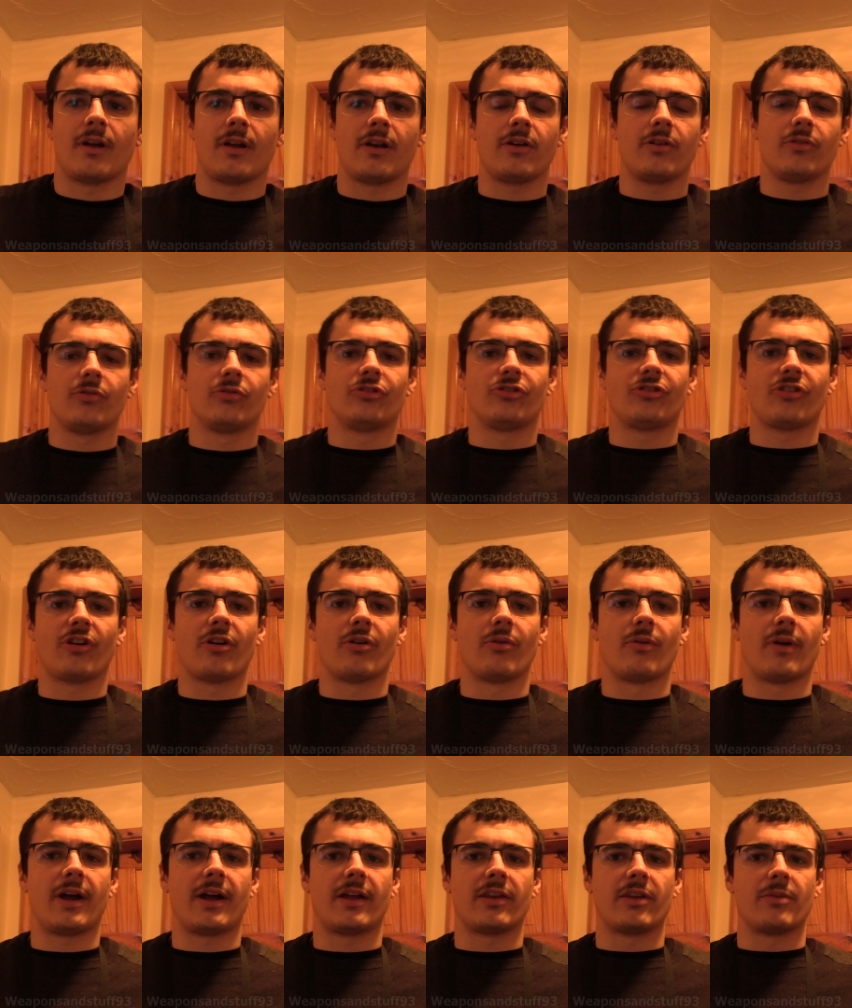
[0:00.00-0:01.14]
Hello,
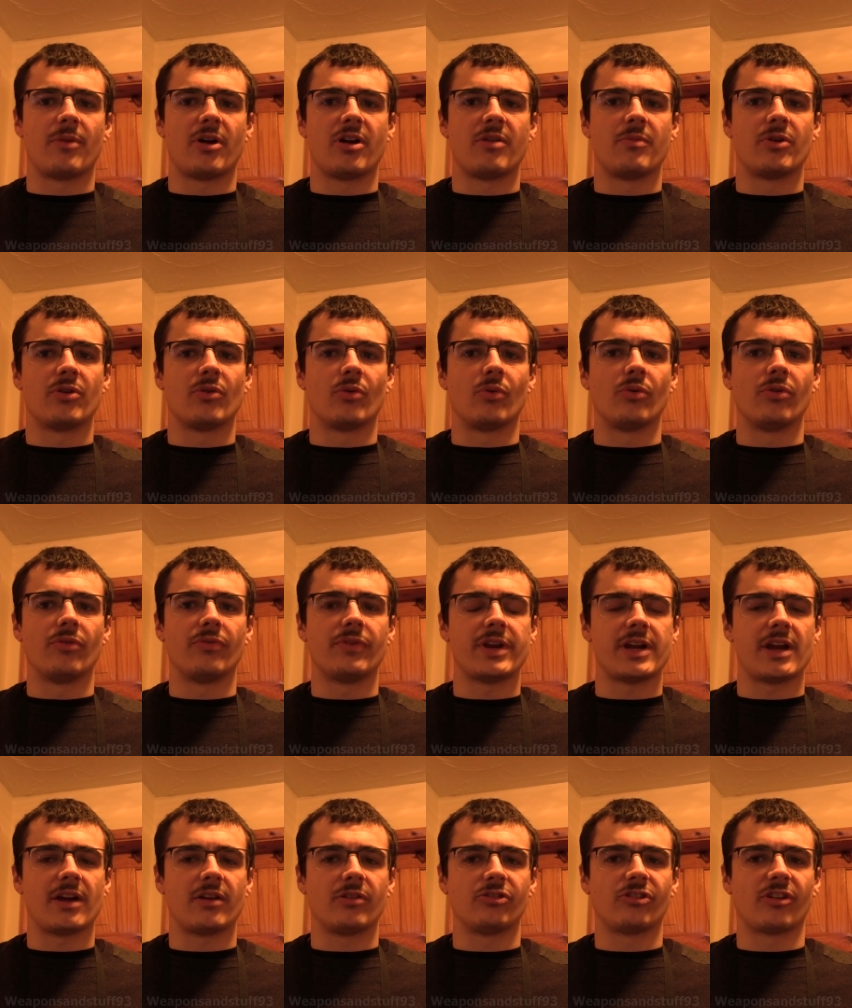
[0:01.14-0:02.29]
so at the moment all the
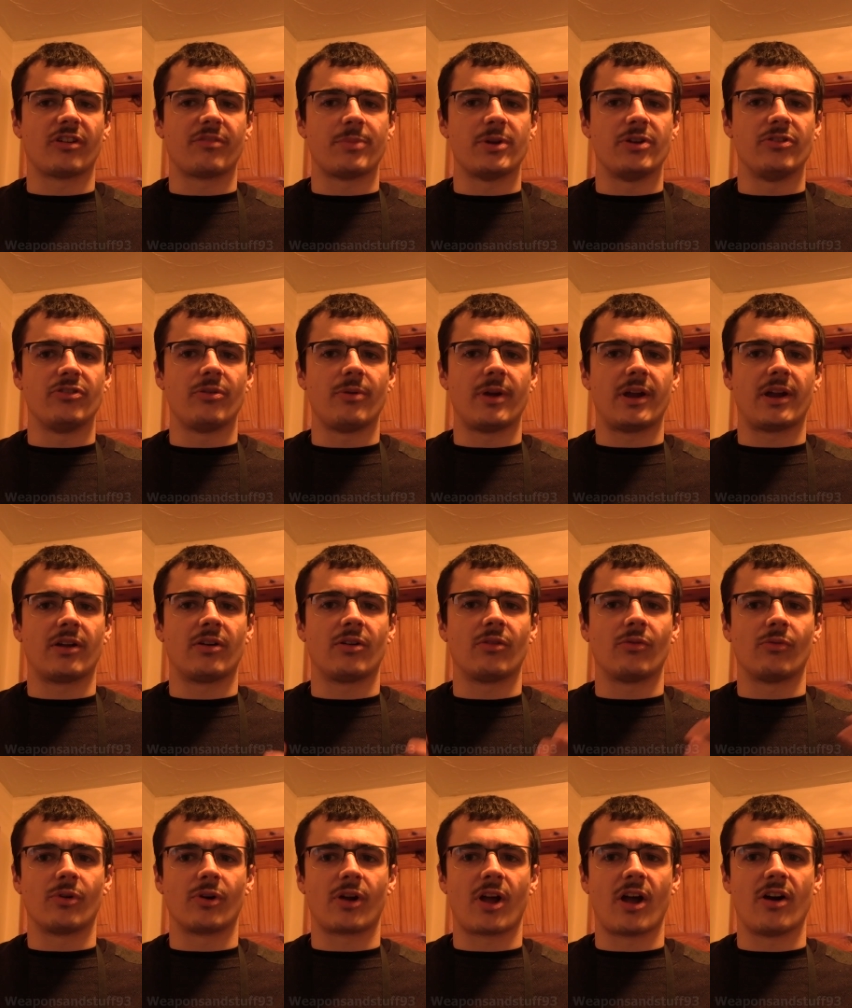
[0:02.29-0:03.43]
videos I've been doing
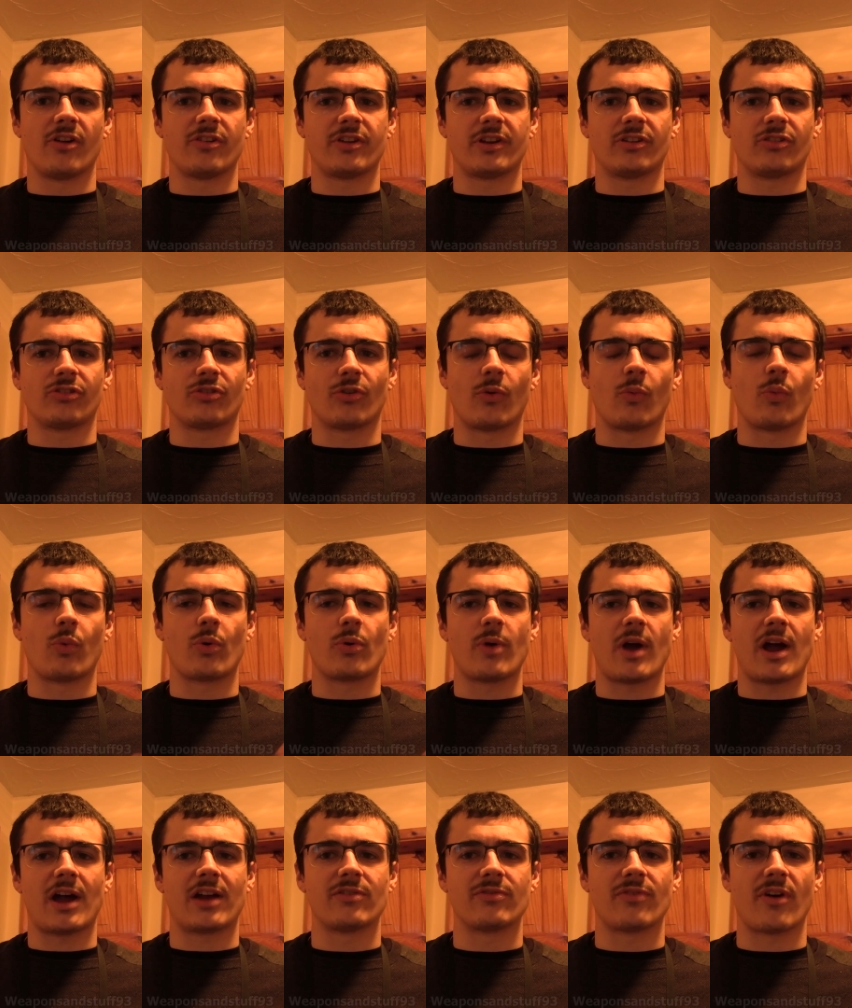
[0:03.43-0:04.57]
regarding the sort of
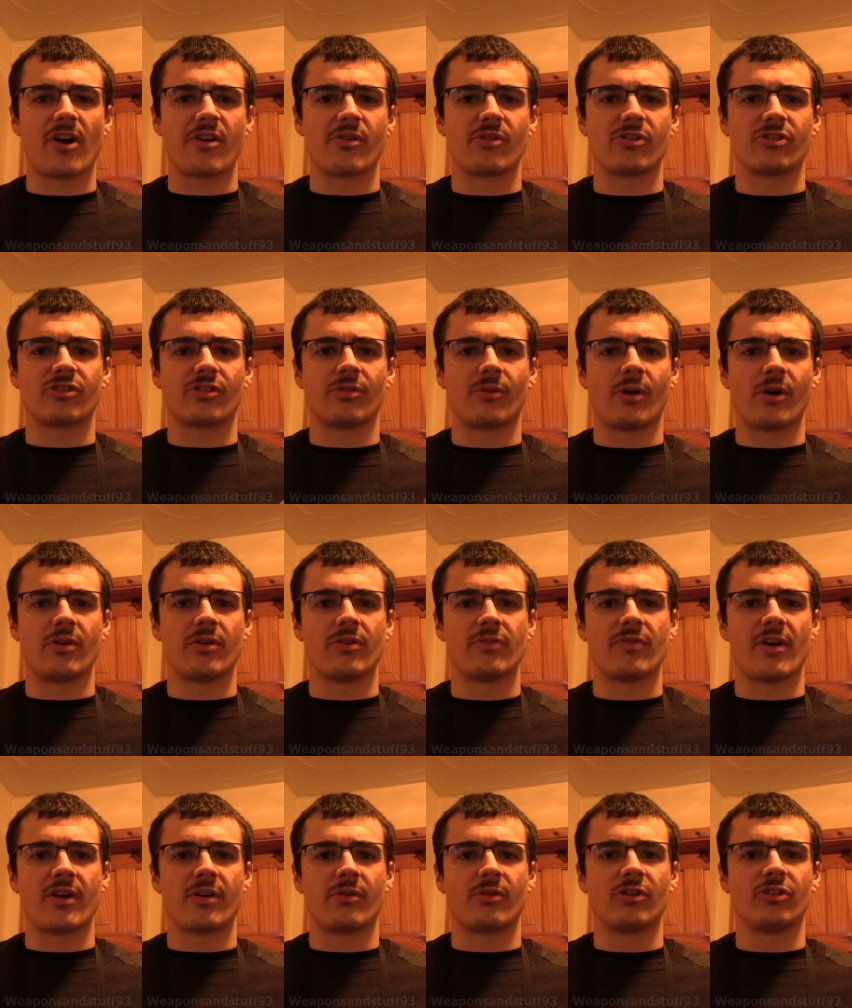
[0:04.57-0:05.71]
Wuhan virus,
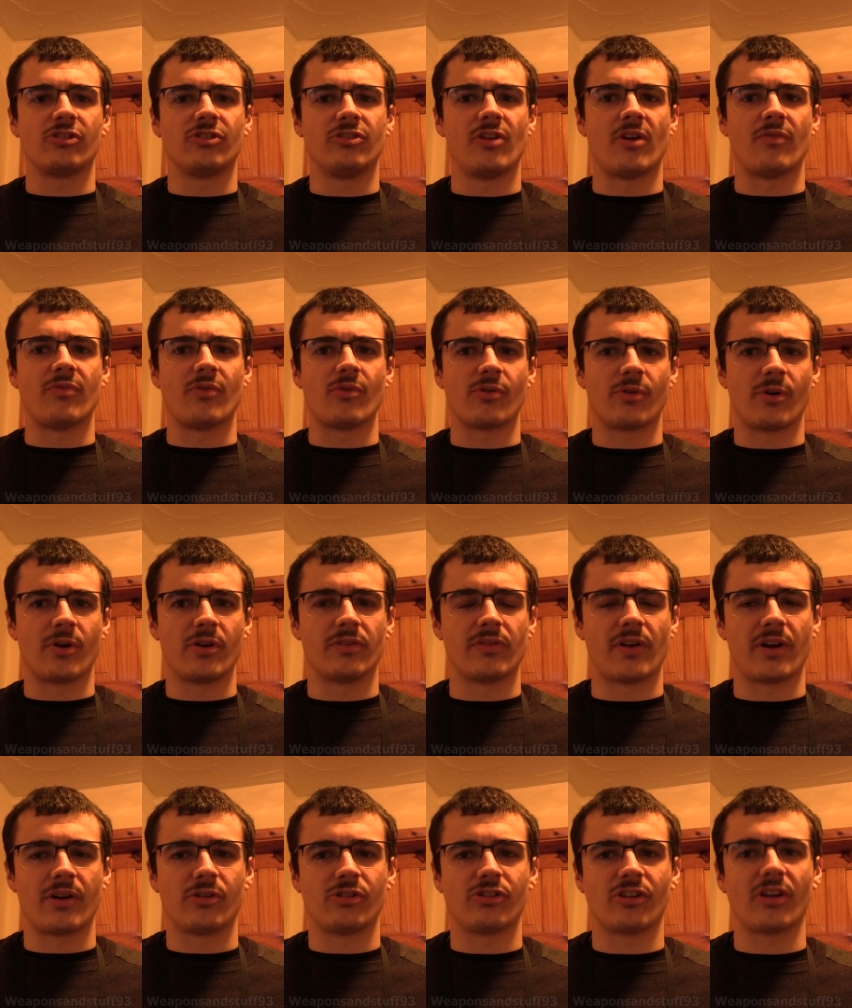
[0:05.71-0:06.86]
coronavirus, novel
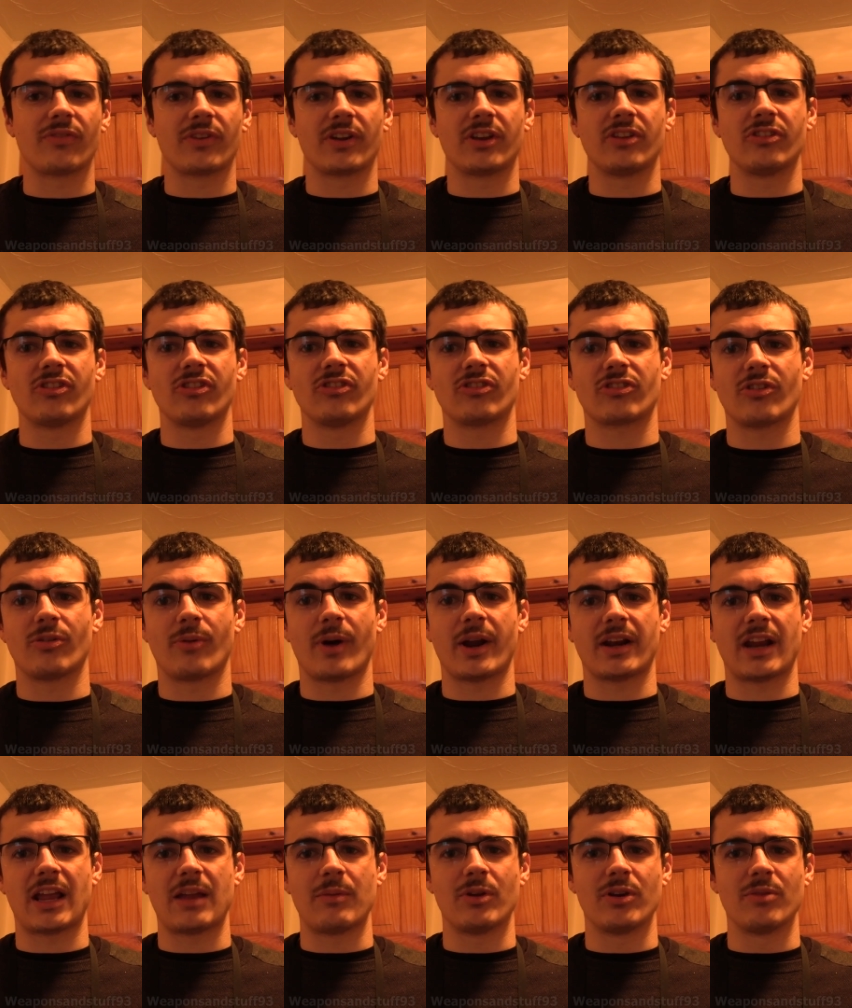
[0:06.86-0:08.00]
coronavirus I think is its correct
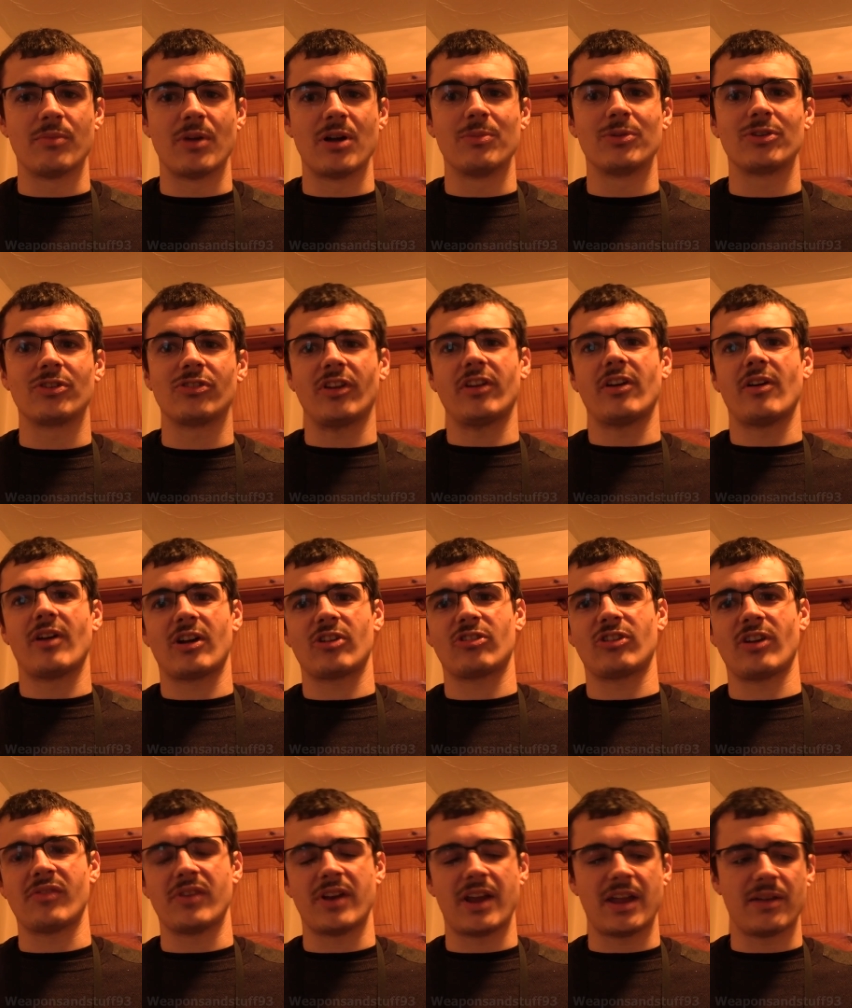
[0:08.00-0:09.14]
name at the moment because I don't
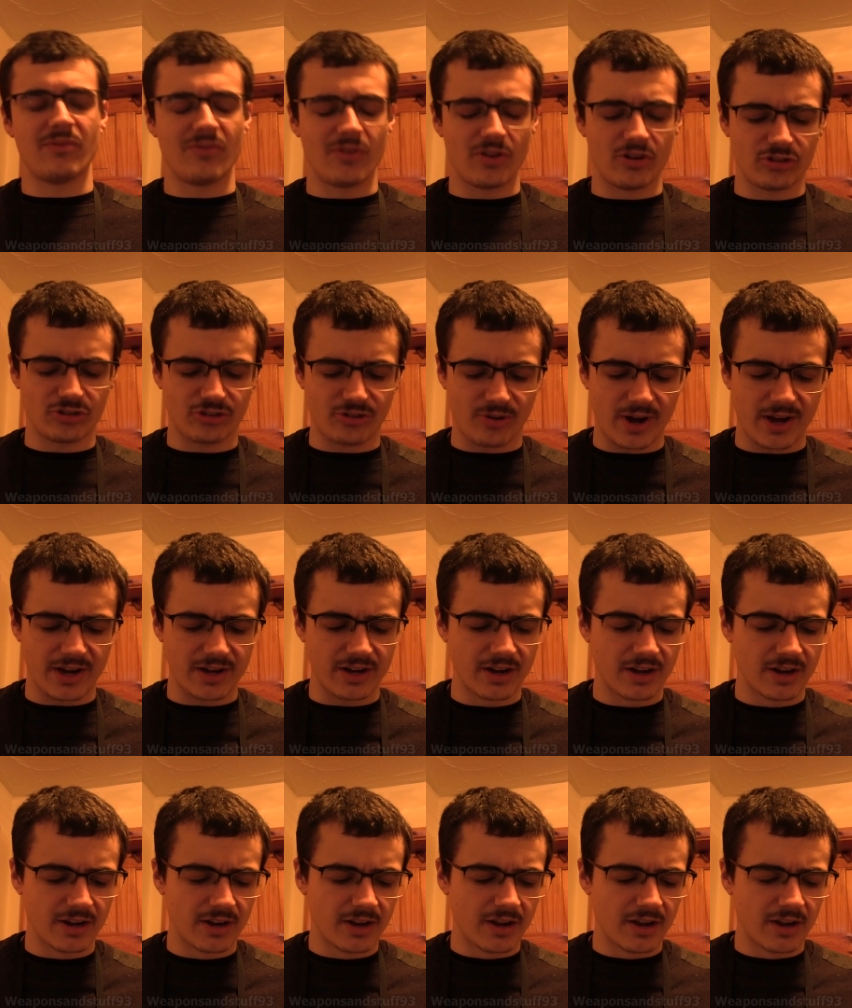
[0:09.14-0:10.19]
actually have a name for the strain.